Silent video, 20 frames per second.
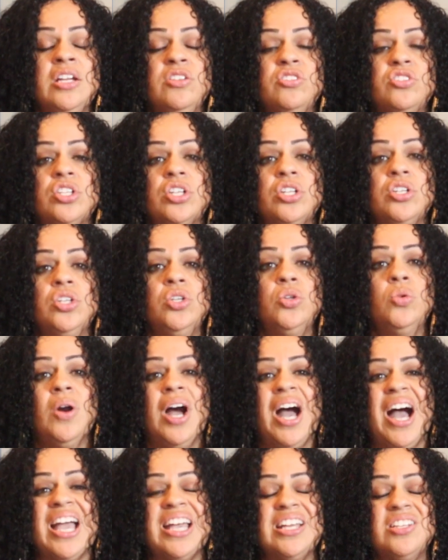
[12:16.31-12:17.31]
into
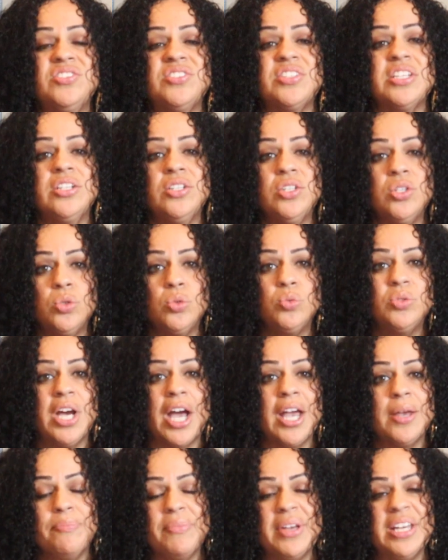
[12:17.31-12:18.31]
new heights and new
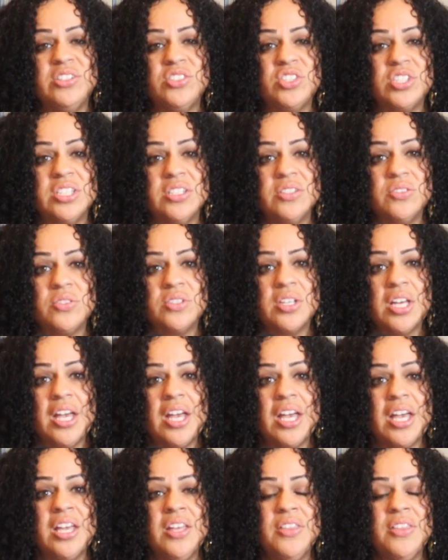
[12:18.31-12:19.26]
dimensions